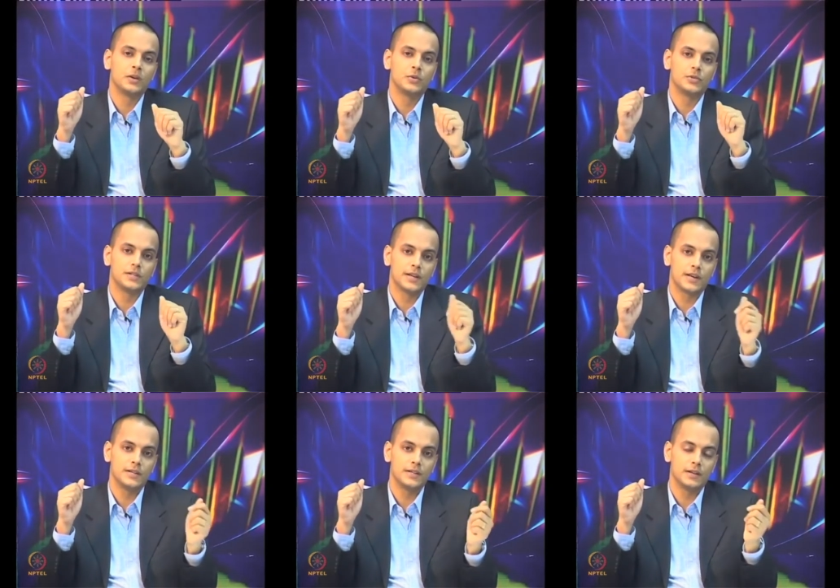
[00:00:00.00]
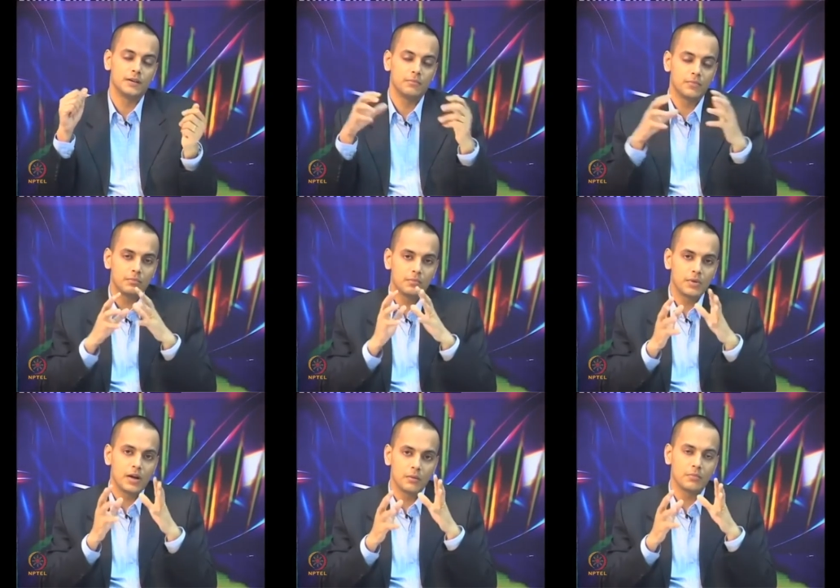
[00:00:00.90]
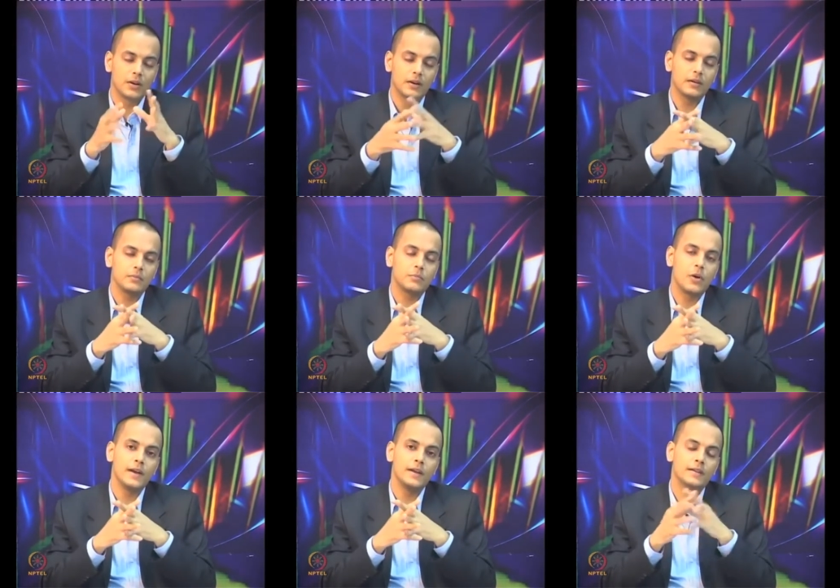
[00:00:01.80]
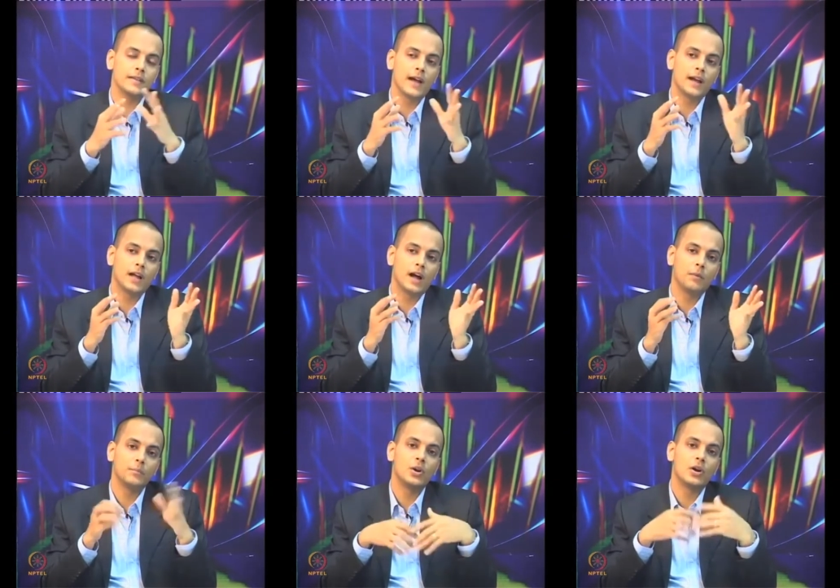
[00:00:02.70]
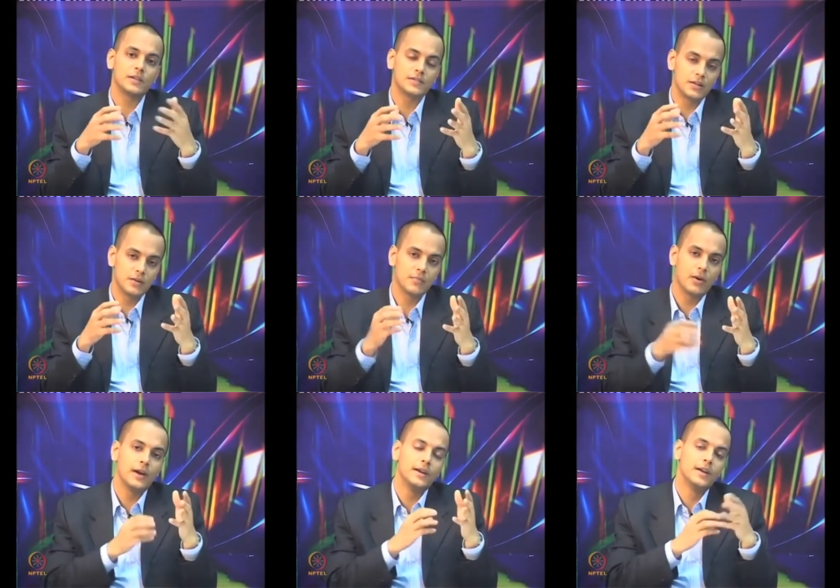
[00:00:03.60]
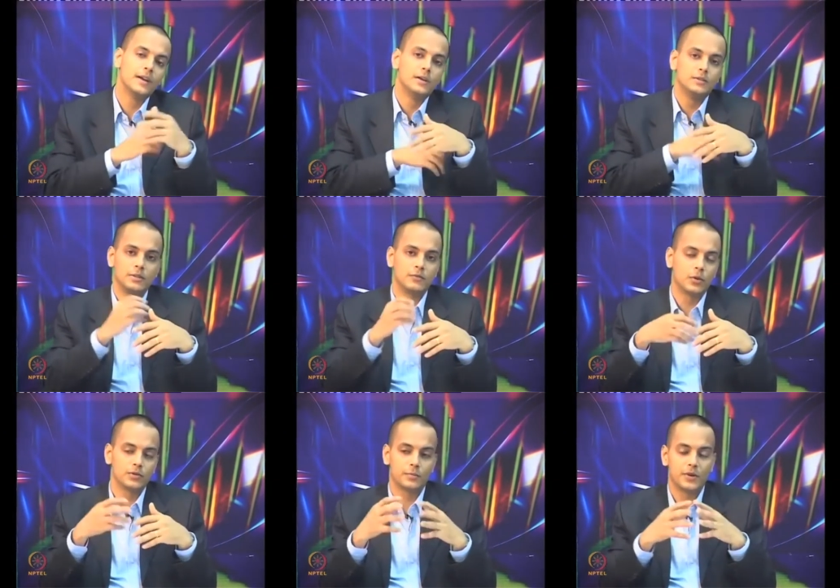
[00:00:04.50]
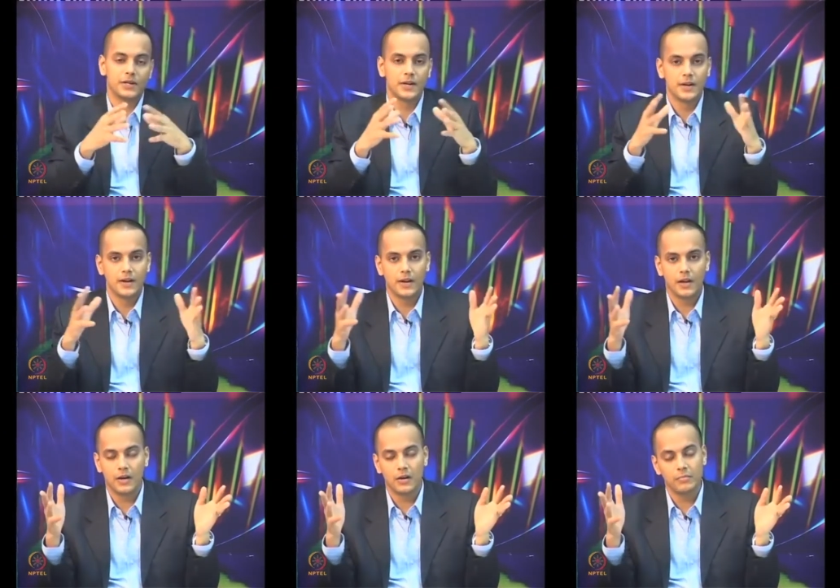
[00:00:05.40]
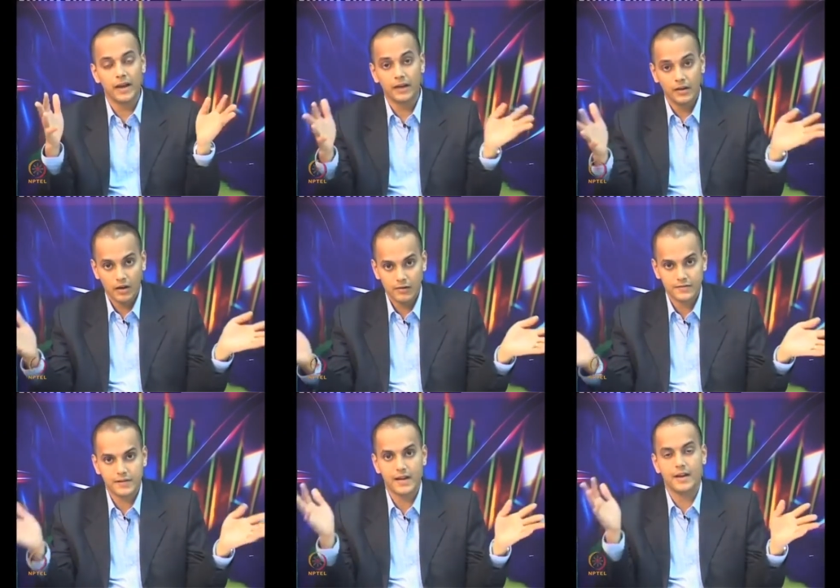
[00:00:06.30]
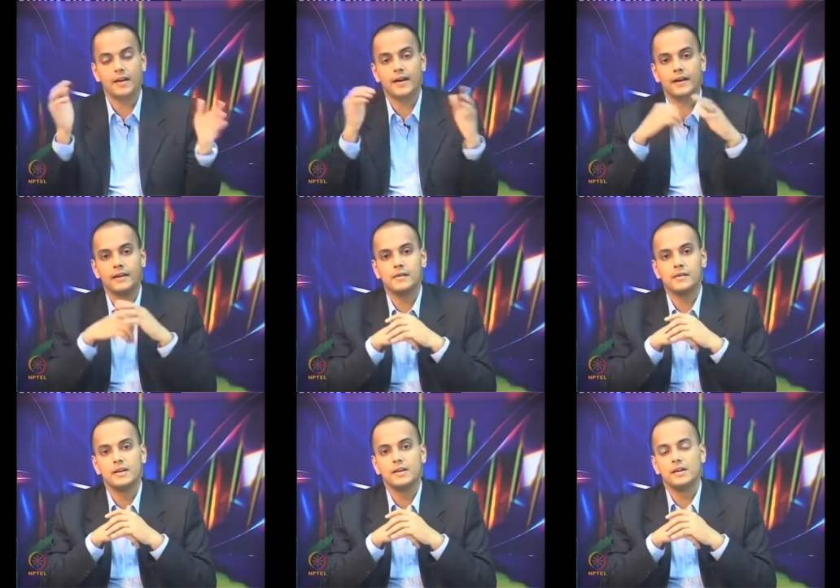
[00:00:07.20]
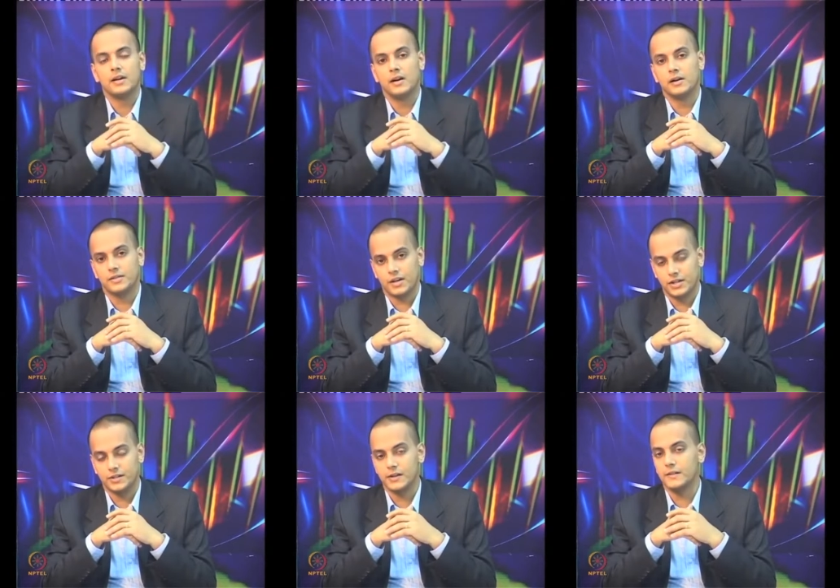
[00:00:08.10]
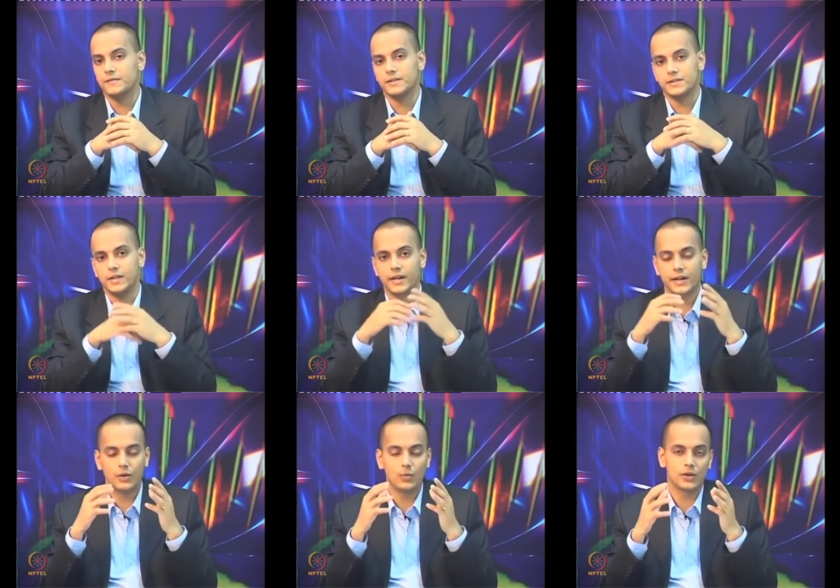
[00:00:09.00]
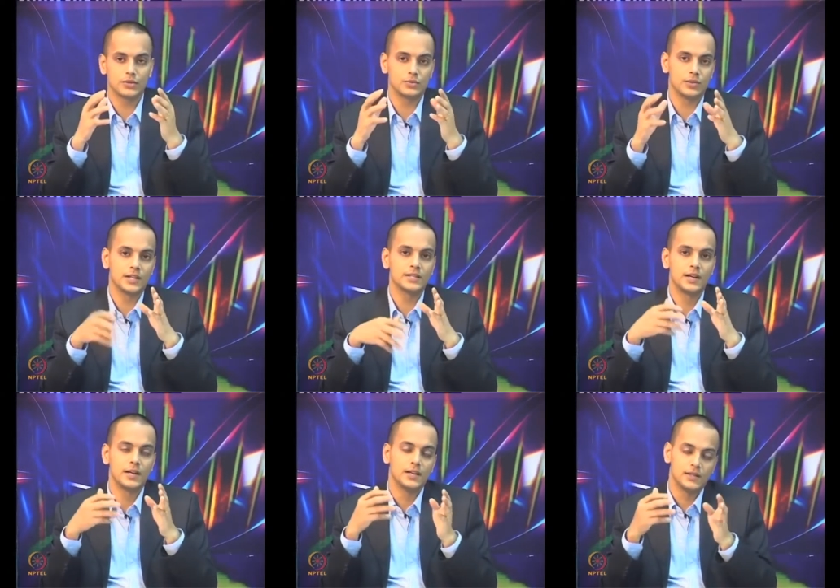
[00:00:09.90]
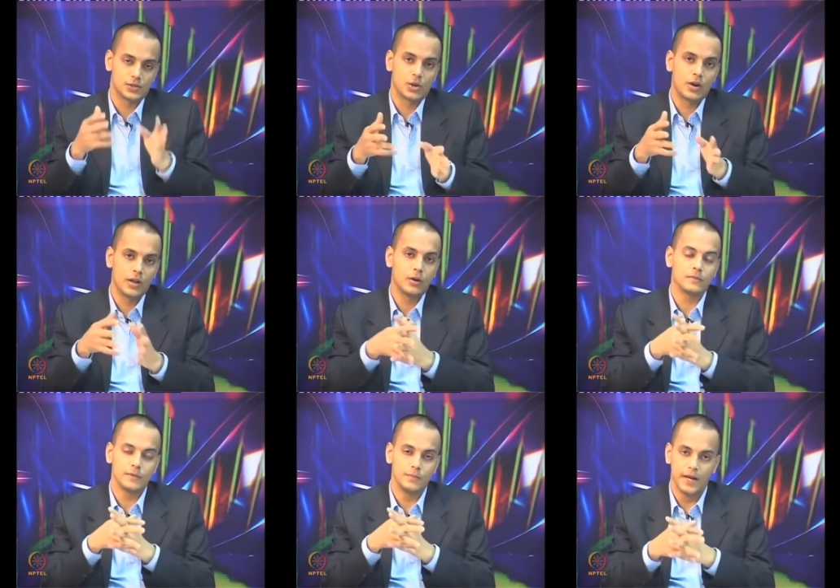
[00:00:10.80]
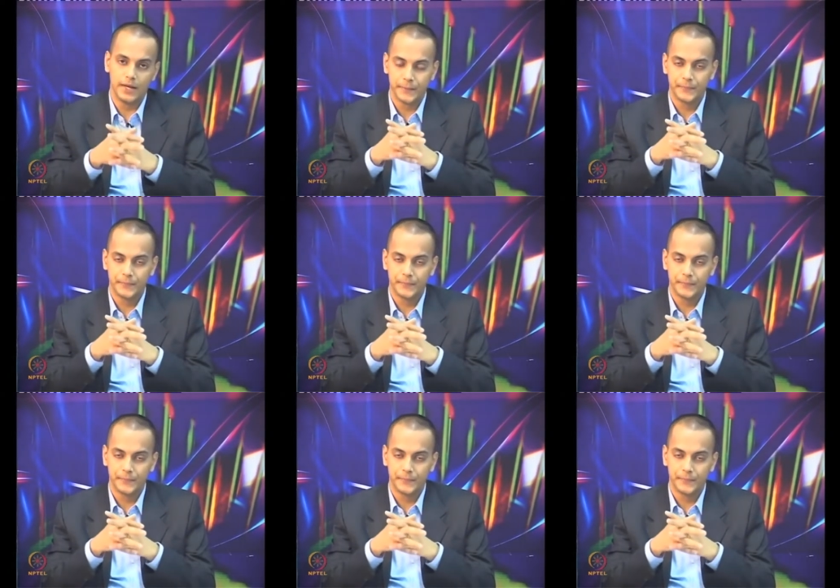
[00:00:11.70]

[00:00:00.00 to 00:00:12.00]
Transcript: to such a region um, um, point that beyond a certain point the flow separation um, engulfs the entire uh, suction surface leading to what is known as stalling of the blade.